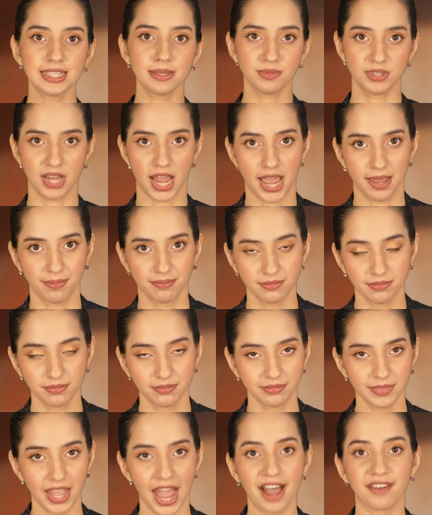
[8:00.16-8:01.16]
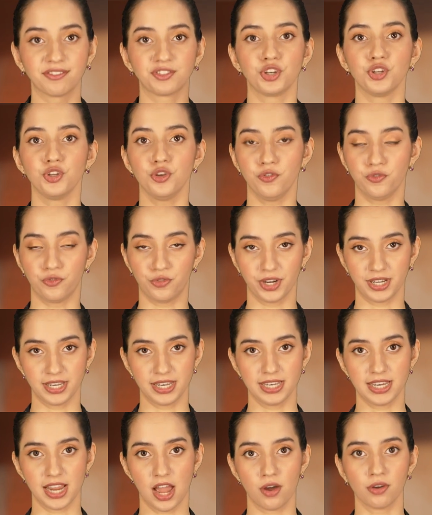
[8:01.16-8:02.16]
some time after you've
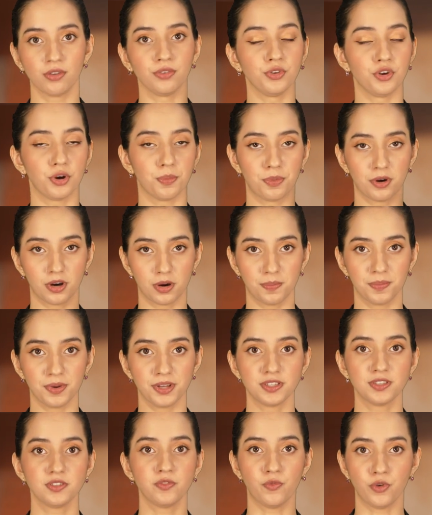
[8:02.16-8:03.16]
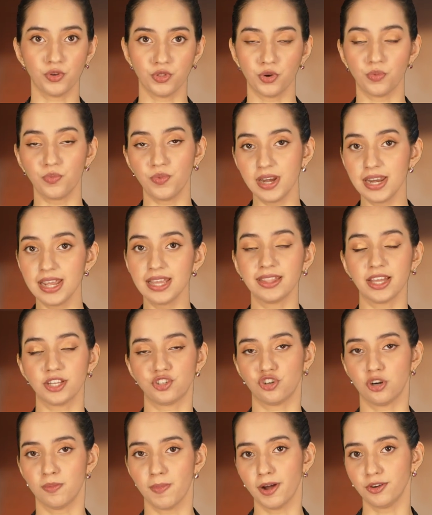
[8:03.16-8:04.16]
written down your purpose for the reading that
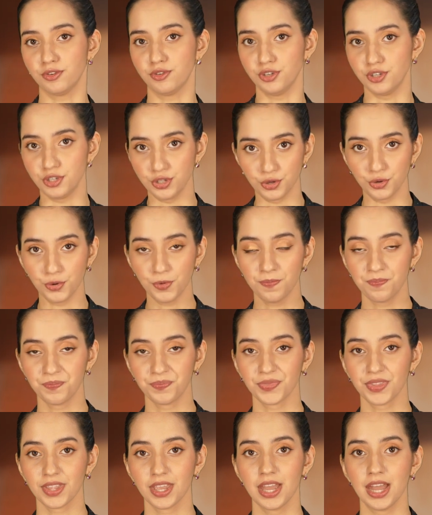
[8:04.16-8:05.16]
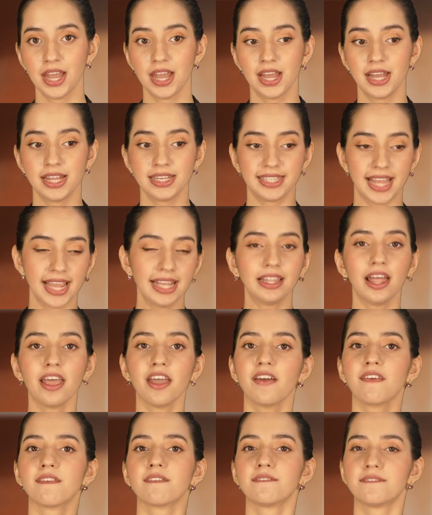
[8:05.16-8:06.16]
you're about to do. Take
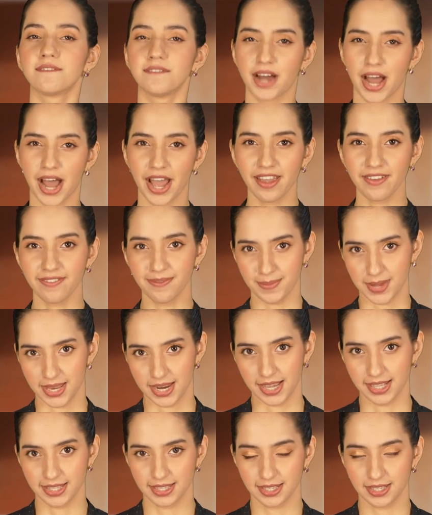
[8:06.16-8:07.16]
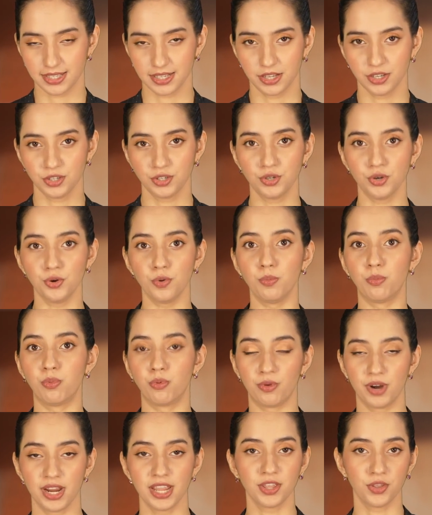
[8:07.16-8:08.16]
like 5 minutes to
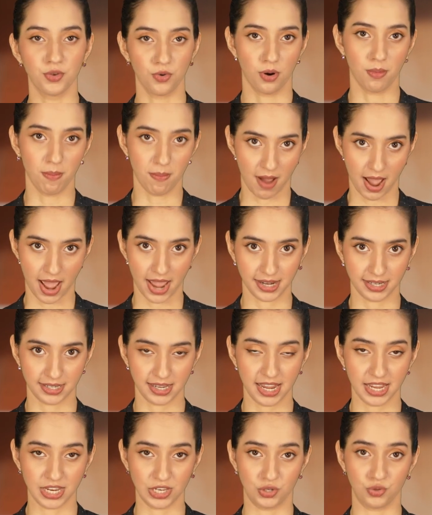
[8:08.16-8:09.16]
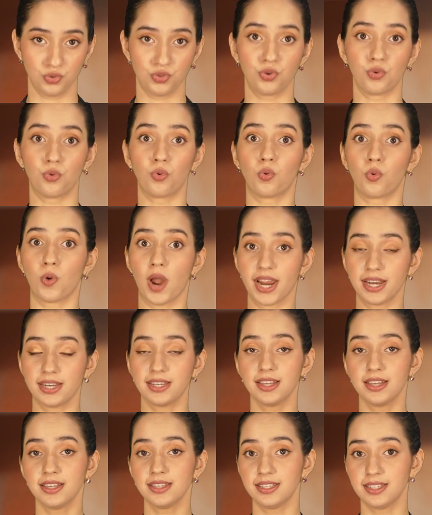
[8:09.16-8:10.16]
bring your mind into the right
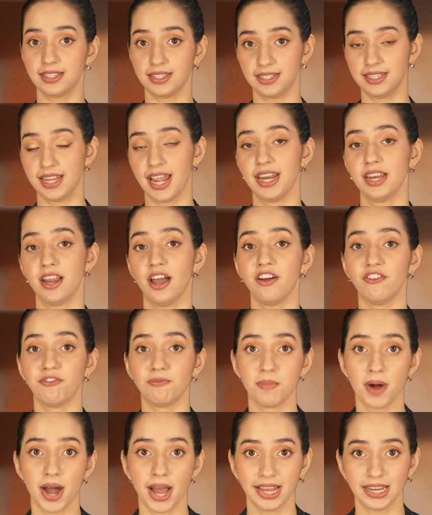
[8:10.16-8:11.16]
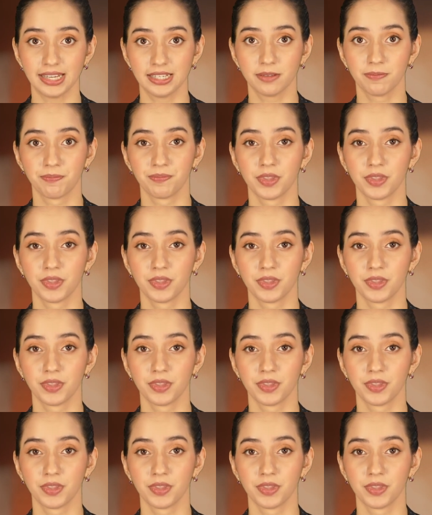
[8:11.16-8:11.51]
state of mind.